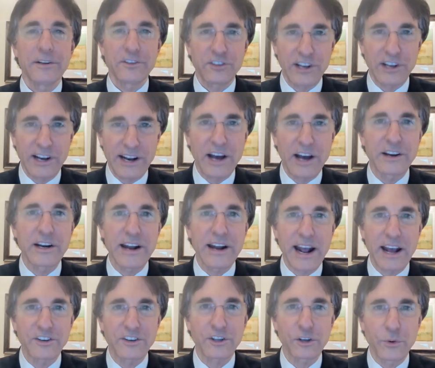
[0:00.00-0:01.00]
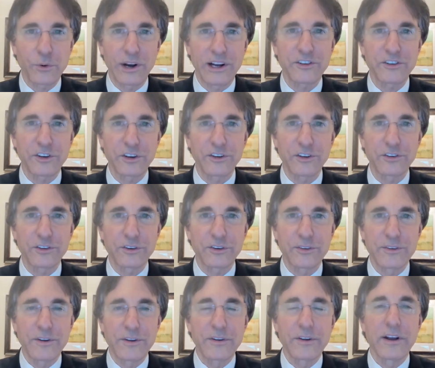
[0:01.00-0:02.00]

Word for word: Sit down and ask the questions.